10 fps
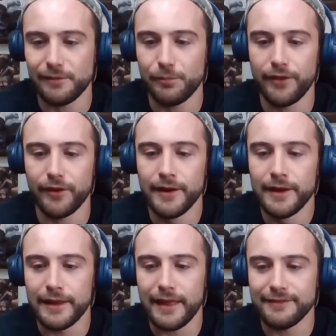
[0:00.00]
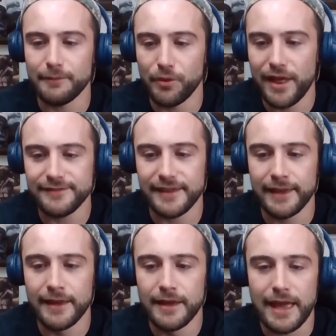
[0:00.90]
you, brother. It's a
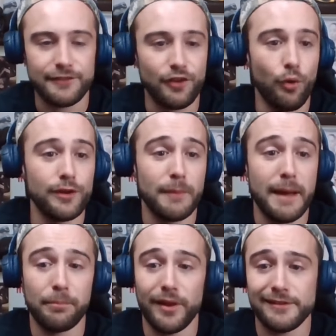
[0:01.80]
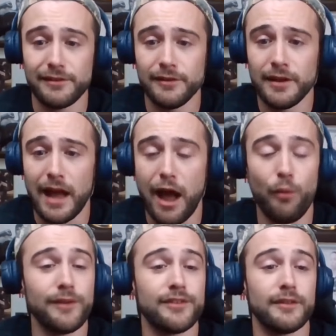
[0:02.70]
blessing. It's always my pleasure. I
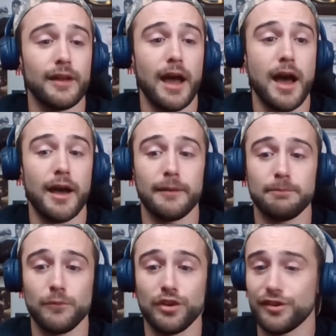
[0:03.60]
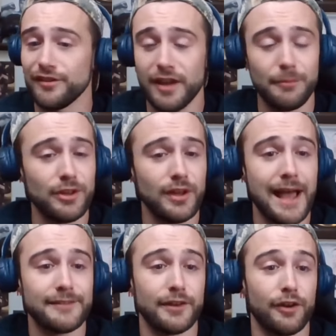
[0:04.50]
always just come to you
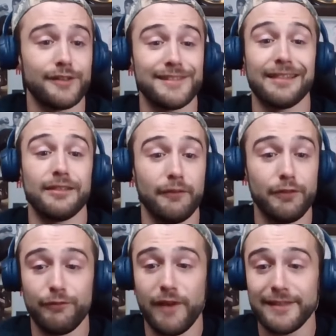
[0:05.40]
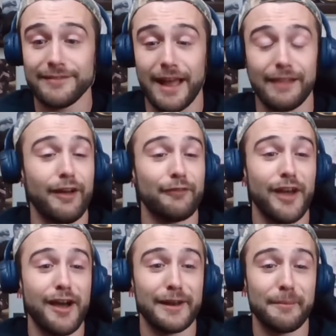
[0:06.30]
guys in earnest. I love the fights. I love
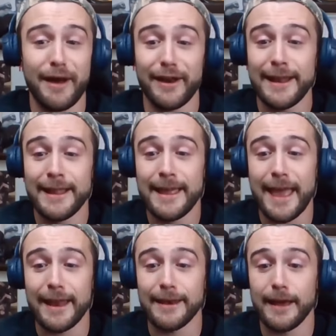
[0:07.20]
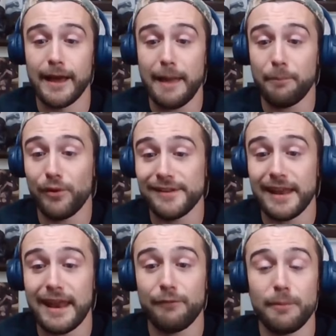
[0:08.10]
talking about it. And I
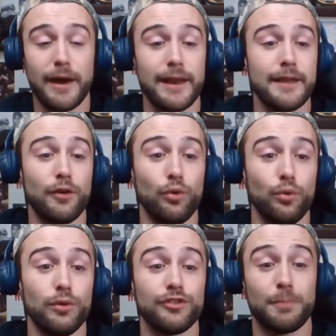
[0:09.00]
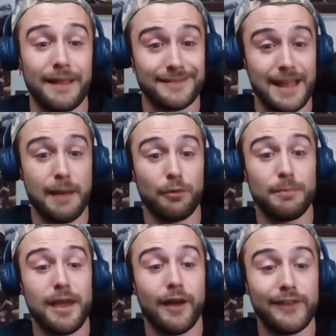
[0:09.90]
appreciate everybody who spends time with
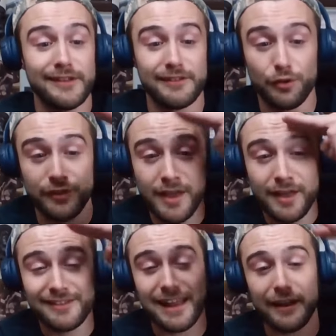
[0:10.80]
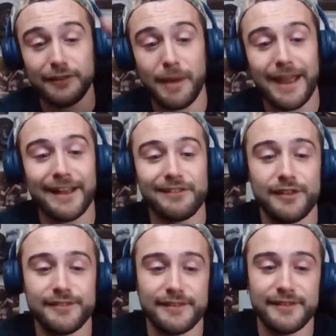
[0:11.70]
me on these shows. Shout out to my guy,
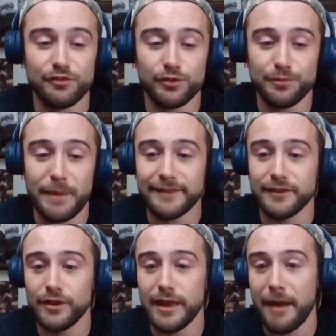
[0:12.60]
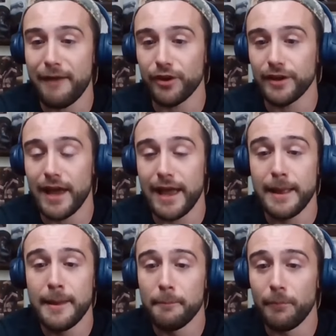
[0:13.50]
Tristan, says respect to you, Liam. Have a good night.
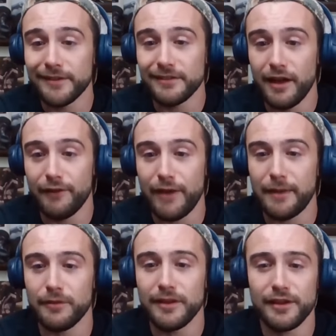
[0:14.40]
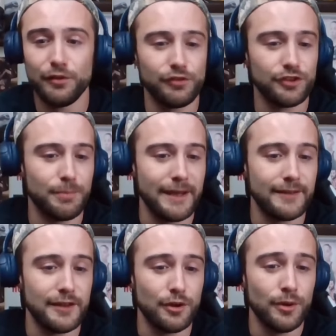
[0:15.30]
Much love and huge respect
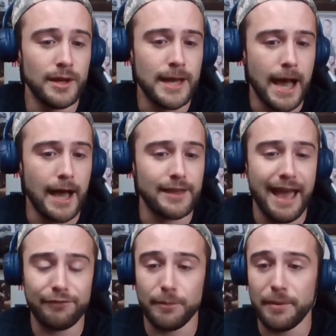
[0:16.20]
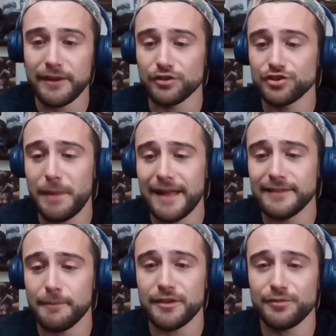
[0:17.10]
to you. You have to pick your spots
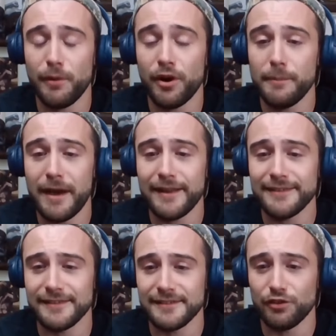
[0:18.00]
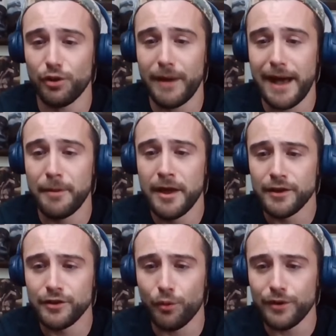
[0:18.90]
and be smart about it, says Zero Bob.
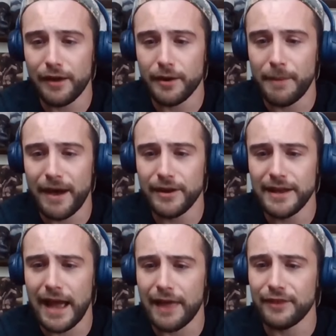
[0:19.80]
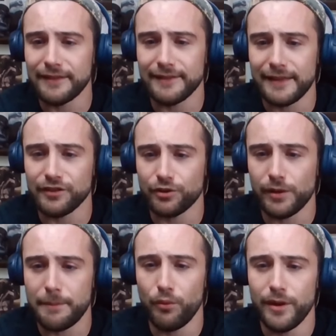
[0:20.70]
No doubt about it. I think that that's a
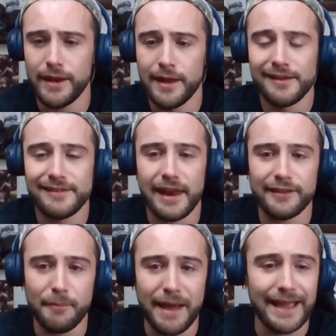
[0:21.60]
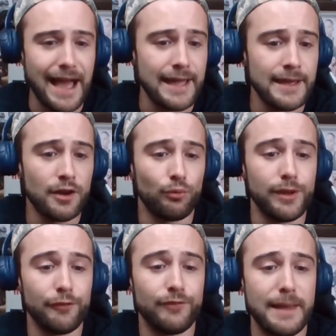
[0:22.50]
great point. Shout out to my guy,
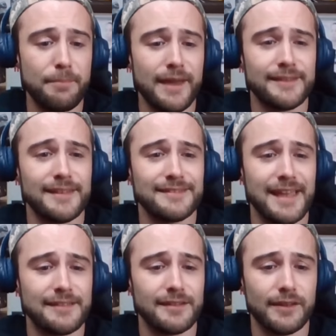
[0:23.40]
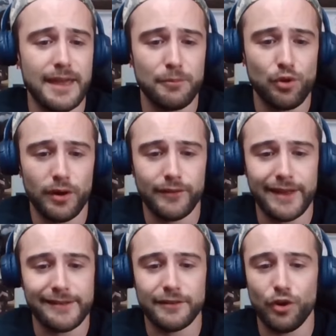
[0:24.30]
Real Fight Picks, says, Liam, you are a
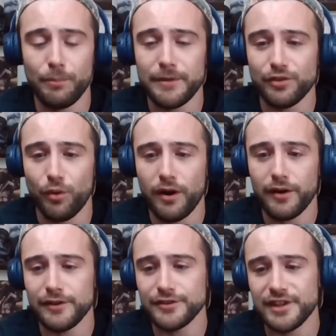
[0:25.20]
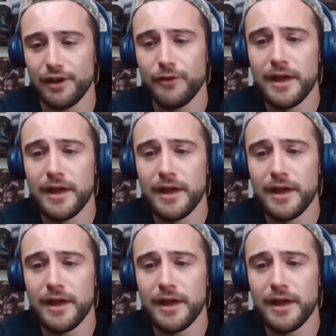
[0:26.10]
legend. Don't be so hard on yourself.